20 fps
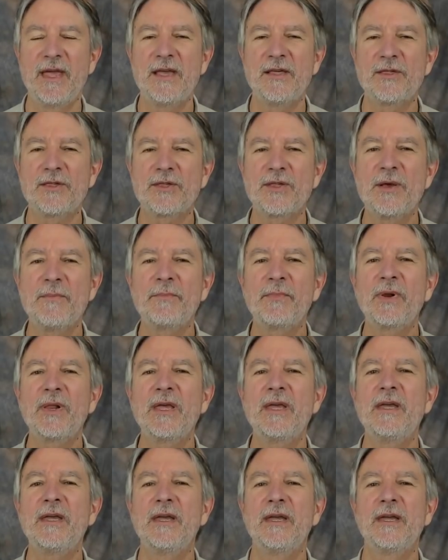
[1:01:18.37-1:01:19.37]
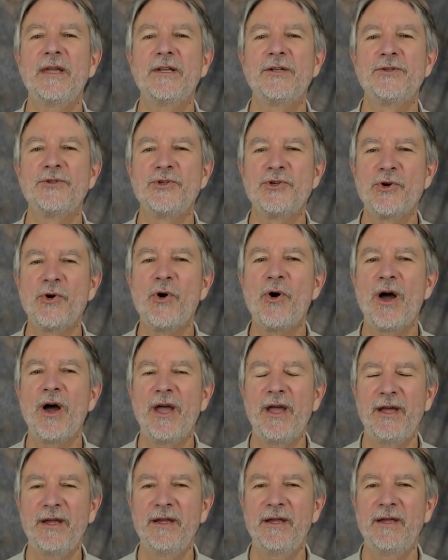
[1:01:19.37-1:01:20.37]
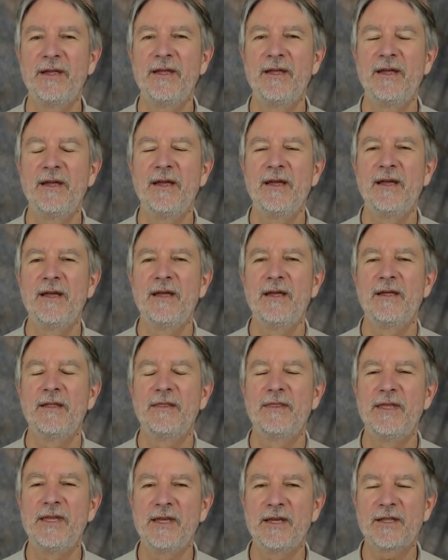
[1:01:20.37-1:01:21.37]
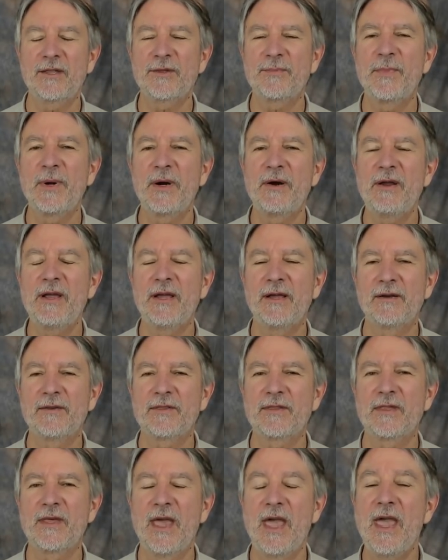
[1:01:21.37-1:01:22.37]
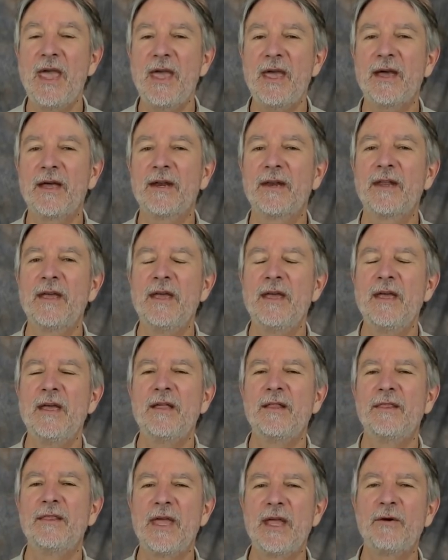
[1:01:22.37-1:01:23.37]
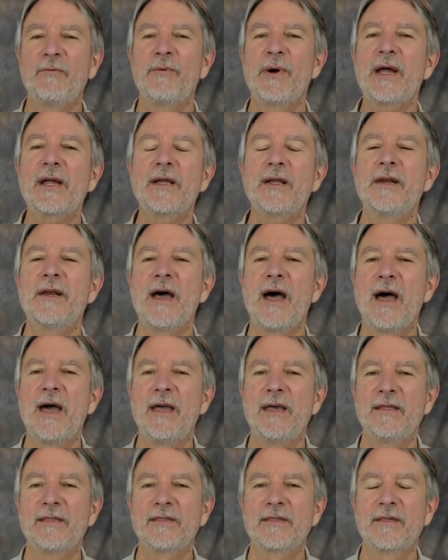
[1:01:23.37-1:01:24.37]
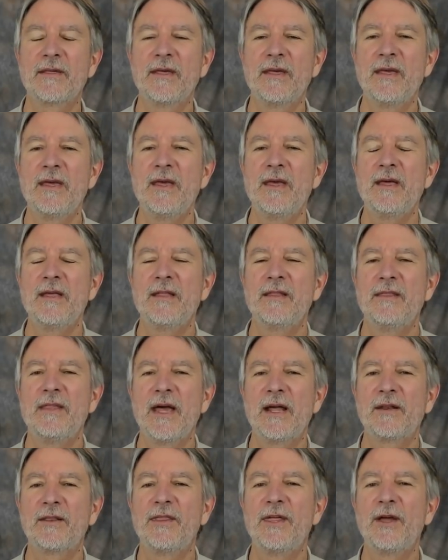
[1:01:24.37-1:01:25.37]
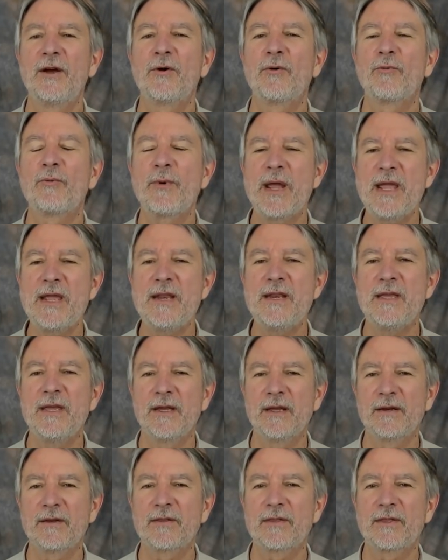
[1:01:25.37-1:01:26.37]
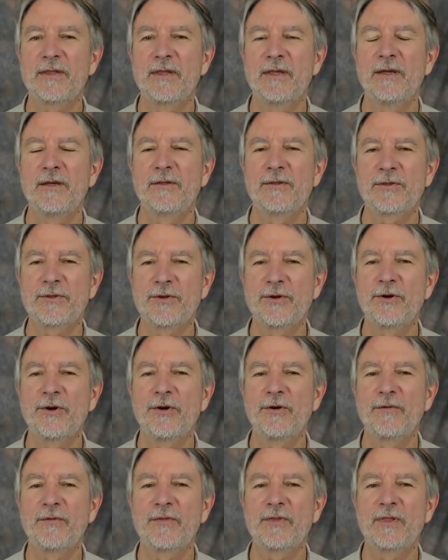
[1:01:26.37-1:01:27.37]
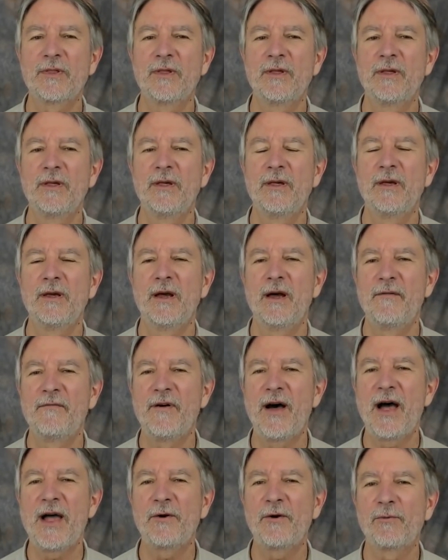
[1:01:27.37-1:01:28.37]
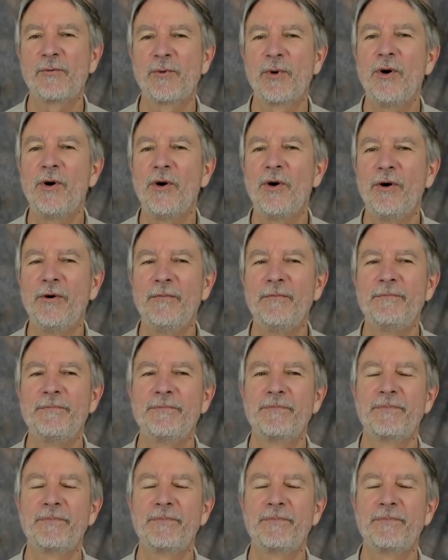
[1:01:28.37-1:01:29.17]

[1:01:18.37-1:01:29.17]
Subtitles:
simply enjoy the experience, and they recognize that their radiance serves a vital role,